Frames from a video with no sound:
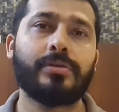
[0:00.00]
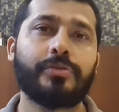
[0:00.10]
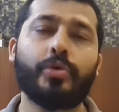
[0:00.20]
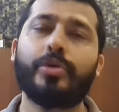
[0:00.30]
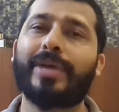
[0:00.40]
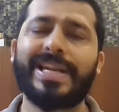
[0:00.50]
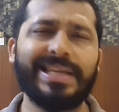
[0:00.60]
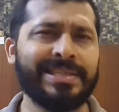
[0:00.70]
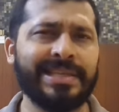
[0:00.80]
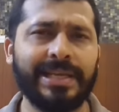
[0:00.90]
So you
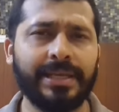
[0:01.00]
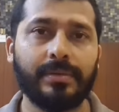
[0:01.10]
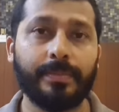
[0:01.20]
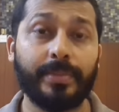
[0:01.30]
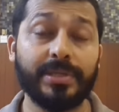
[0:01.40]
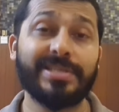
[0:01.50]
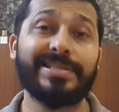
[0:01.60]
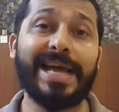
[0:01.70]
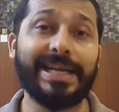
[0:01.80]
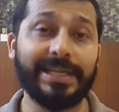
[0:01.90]
can easily
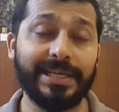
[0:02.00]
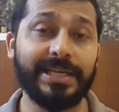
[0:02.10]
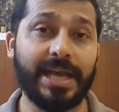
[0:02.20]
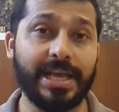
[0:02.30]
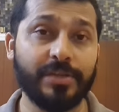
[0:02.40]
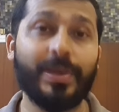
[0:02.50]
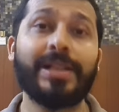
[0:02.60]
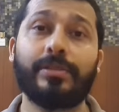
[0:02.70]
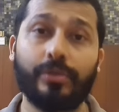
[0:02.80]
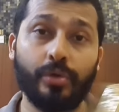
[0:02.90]
purchase that in India as well.